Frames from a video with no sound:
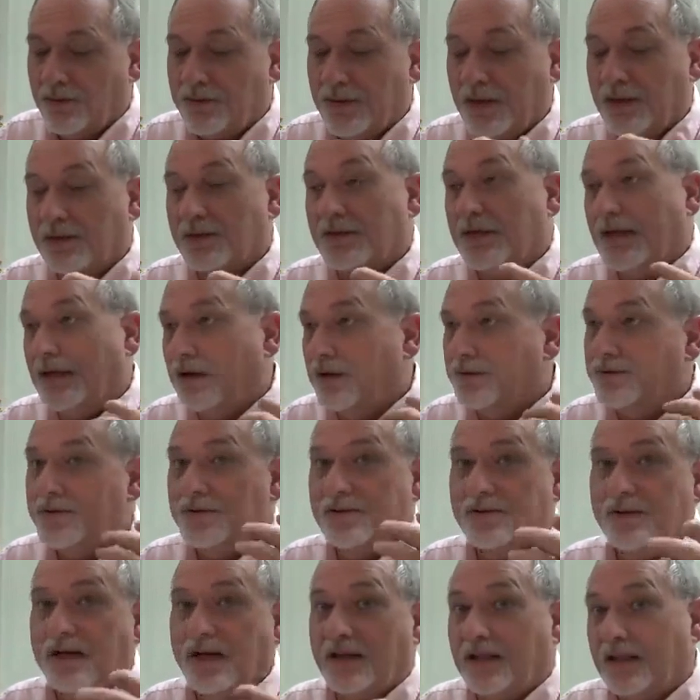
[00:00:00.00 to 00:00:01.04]
because else
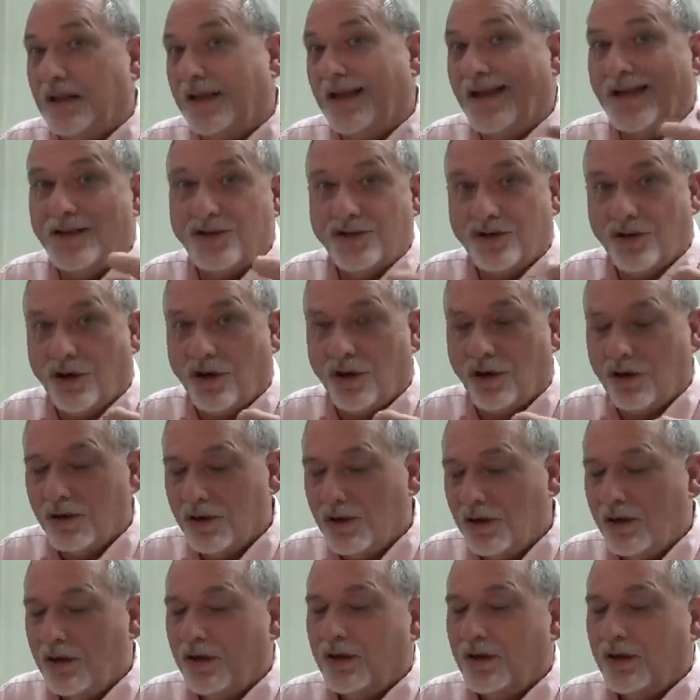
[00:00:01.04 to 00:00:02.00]
is like the catch-all.